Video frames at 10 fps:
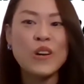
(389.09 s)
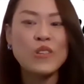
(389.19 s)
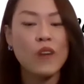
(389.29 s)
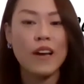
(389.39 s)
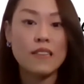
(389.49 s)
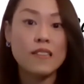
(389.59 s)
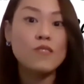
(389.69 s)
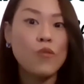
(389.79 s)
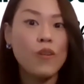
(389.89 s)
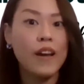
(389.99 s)
So I
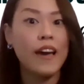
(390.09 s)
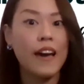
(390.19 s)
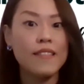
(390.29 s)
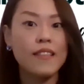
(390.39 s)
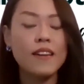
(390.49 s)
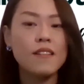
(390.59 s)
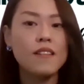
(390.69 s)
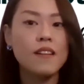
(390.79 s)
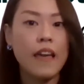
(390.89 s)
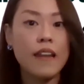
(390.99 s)
didn't know I had that.
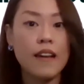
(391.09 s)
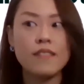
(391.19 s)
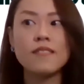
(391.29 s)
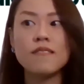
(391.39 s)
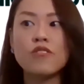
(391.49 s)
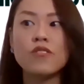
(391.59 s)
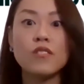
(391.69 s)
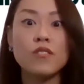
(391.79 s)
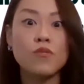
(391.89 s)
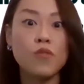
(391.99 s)
And I still
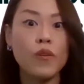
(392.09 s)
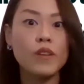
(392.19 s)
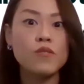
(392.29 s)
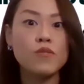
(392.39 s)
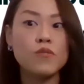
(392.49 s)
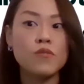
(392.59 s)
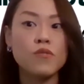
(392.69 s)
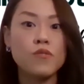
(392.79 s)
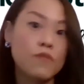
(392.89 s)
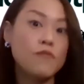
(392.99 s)
continued going
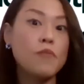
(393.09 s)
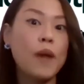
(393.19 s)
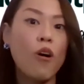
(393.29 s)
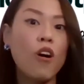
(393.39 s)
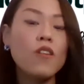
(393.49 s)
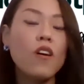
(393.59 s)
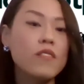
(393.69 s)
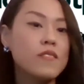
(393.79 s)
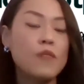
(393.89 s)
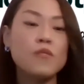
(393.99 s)
for my on
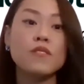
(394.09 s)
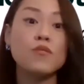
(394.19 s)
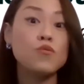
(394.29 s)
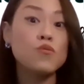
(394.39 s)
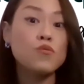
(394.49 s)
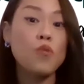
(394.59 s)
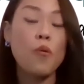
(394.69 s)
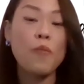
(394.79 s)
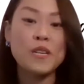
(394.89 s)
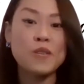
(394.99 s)
calls. I was in
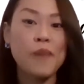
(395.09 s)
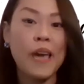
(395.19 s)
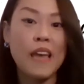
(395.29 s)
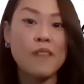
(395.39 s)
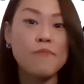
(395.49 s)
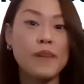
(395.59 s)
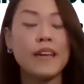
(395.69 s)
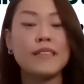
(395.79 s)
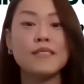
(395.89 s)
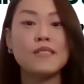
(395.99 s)
so much pain, but
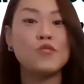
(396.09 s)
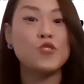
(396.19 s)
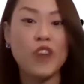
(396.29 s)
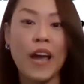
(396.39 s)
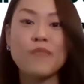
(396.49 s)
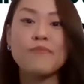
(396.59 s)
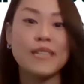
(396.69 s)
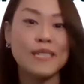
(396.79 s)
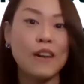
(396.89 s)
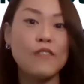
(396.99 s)
I just dragged
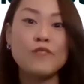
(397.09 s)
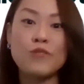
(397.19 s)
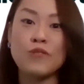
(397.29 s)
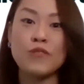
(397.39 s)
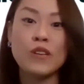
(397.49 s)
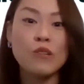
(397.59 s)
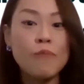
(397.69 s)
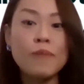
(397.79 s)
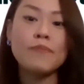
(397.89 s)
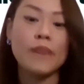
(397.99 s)
myself to
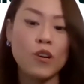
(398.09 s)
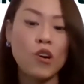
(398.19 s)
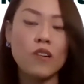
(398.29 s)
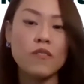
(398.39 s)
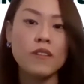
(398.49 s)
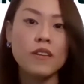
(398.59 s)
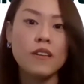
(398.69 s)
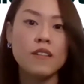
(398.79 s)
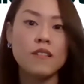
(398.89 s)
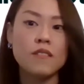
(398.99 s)
complete my call.
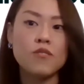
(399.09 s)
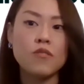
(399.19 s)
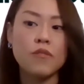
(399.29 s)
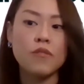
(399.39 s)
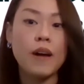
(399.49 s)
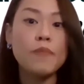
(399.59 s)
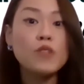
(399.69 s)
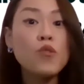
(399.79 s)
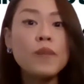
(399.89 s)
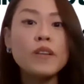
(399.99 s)
So, I
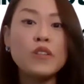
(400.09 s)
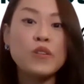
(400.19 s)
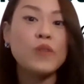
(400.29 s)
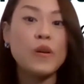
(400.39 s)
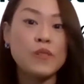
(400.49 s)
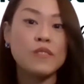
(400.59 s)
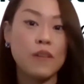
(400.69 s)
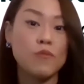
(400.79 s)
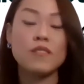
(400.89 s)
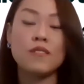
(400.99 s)
mean, nobody knew I
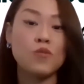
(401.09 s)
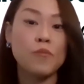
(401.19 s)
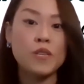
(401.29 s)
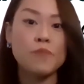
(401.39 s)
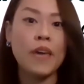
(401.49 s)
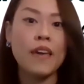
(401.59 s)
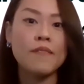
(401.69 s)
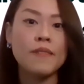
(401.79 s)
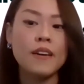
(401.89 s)
was in so much pain.